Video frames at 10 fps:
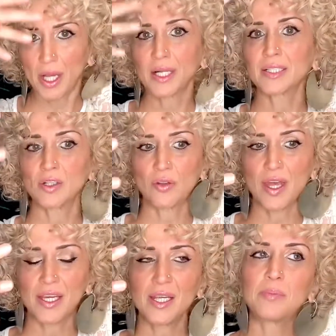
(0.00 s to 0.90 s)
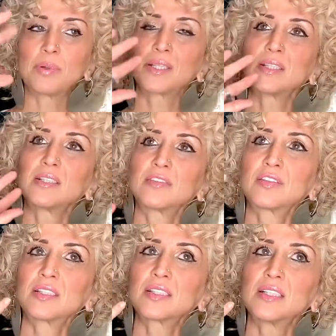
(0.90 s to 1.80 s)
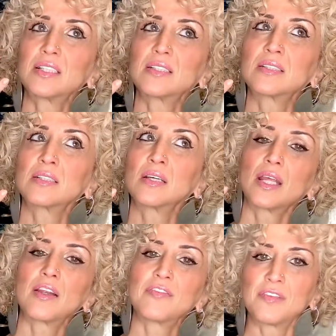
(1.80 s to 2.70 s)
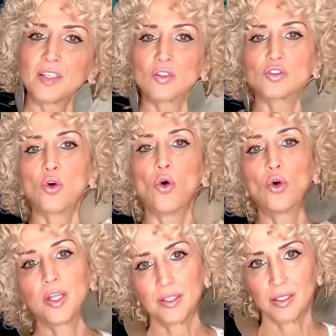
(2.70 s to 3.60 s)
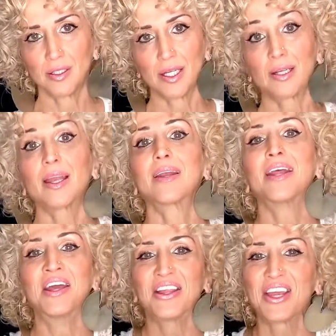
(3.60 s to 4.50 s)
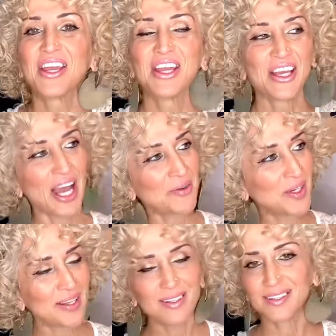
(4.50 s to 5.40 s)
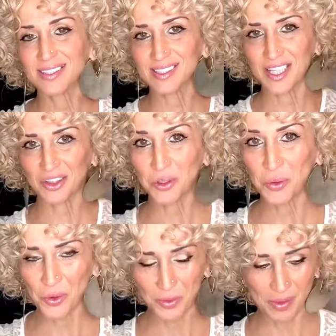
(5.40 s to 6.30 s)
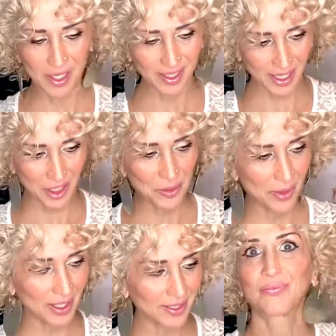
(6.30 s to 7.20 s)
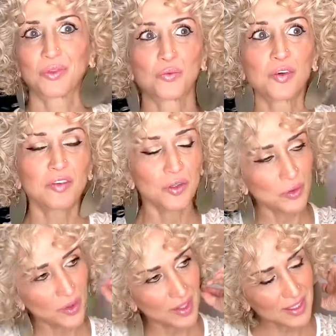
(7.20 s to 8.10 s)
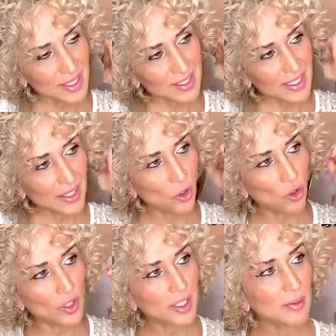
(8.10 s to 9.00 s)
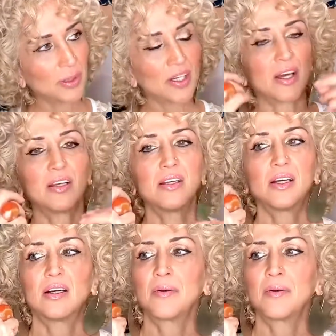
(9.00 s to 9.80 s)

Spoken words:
and all that in, but the difference is that it feels oily. And again, I mean, I think this is like the quote mark, air mark review in the sense that oily, but not in a